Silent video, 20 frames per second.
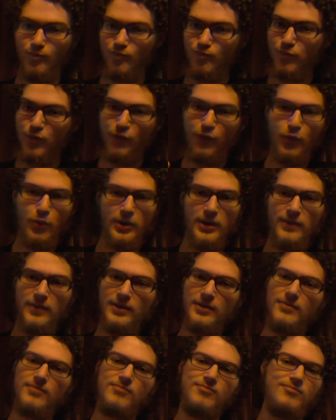Before you
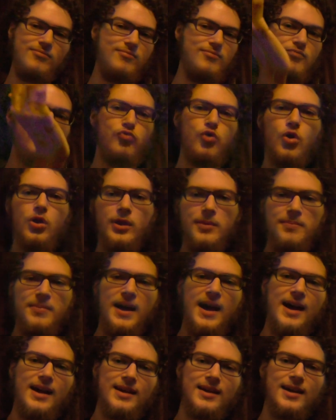even roll it
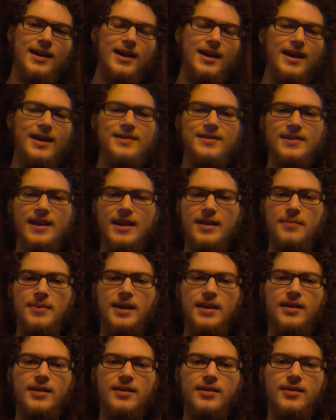back, it's not a
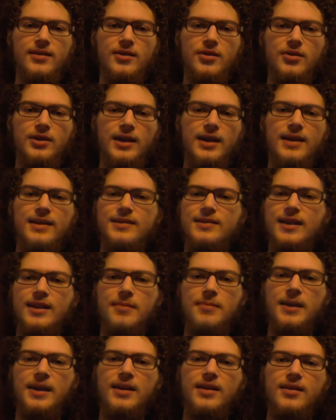beta, okay? It's not
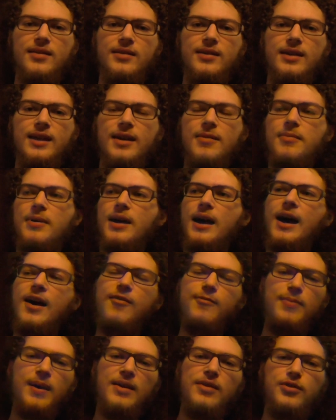a beta. The game,
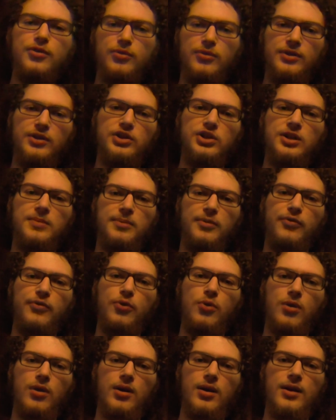I've been through this shit
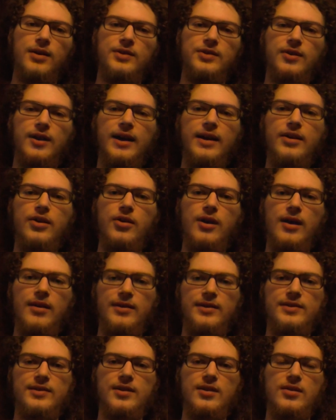before, so I know how
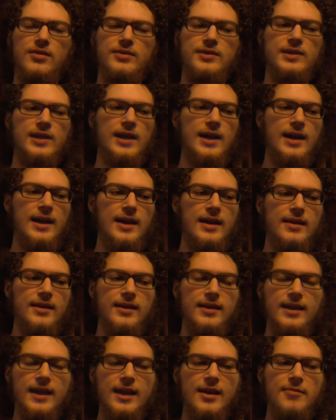this goes.
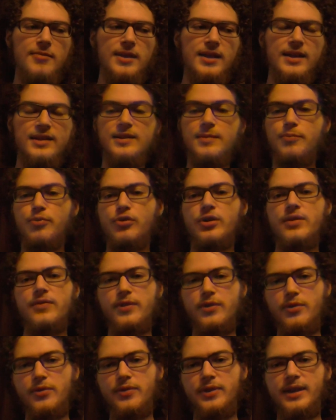The game, it's a
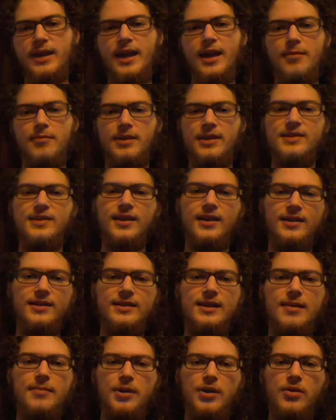preview of the game. It's like a
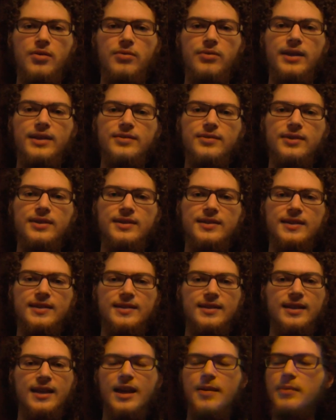demo. That's what this
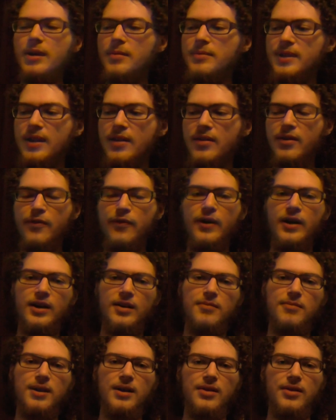is. The game comes a
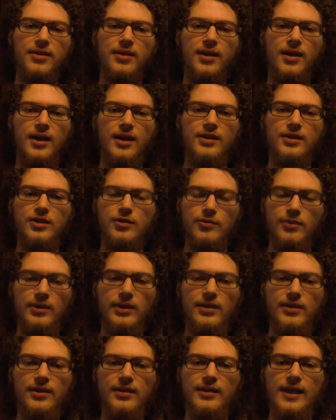fucking month. Do you
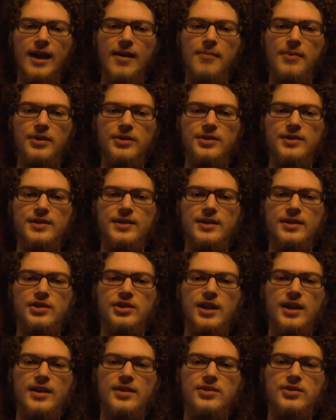really think that much is gonna
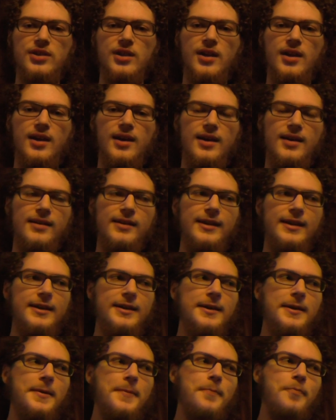change?
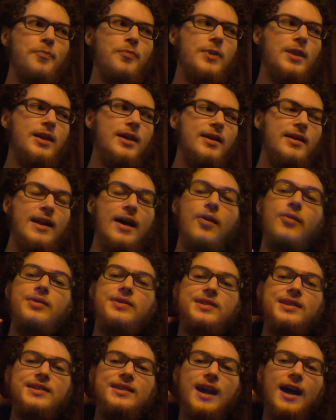Like, now
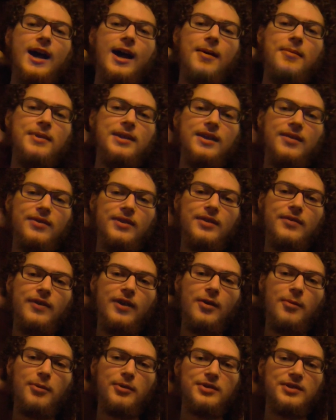is the time to give the
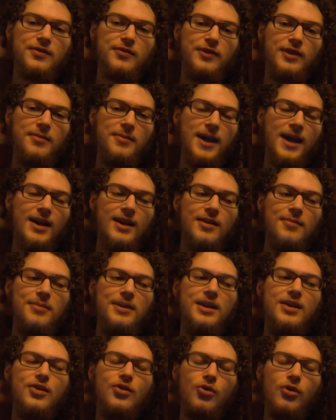developers the feedback and to
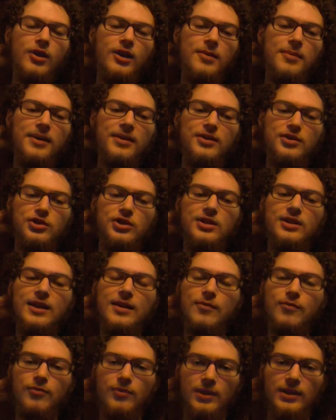be annoying about the shit
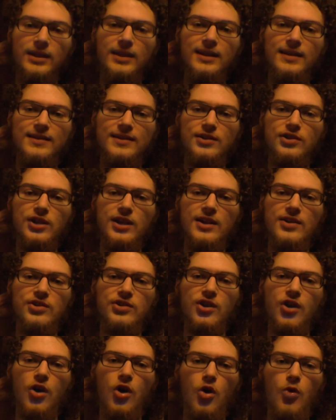that really needs to change,
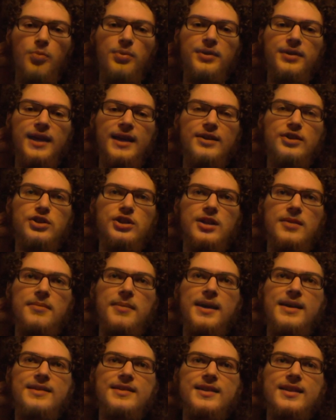to hope that that shit
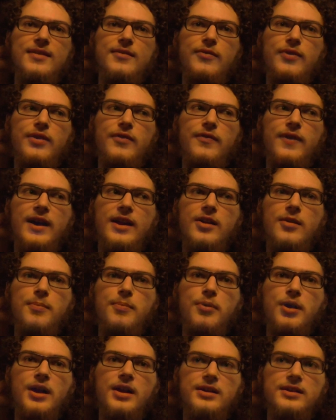makes it in for the final
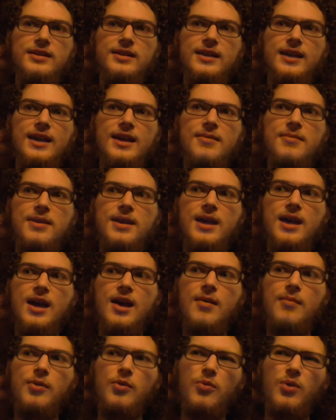product of the game.
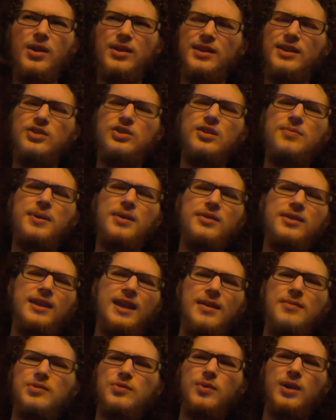But what, they ship out the
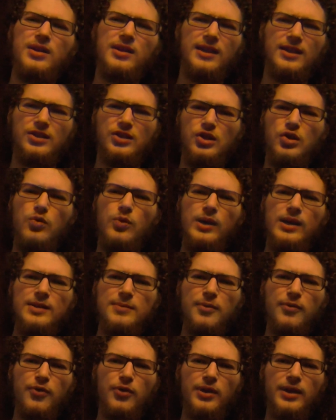games, what, like 2 weeks
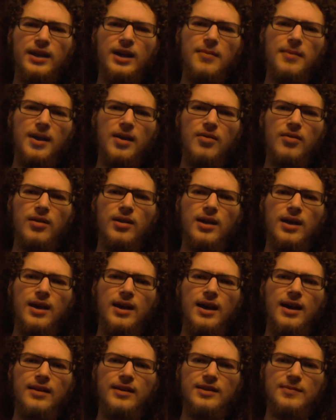before they come out?
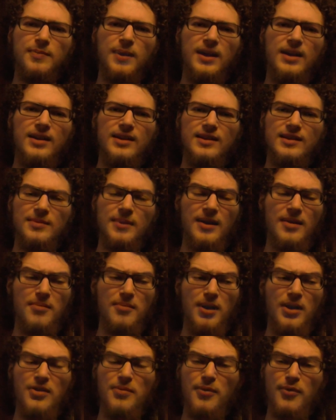And this beta is about a
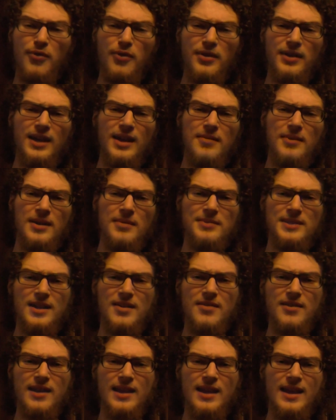month before the game comes
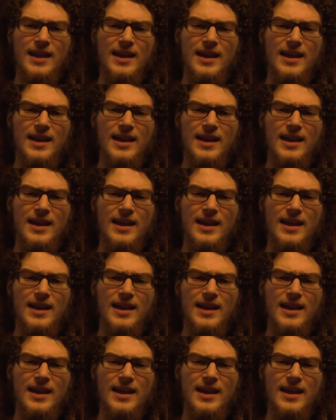out?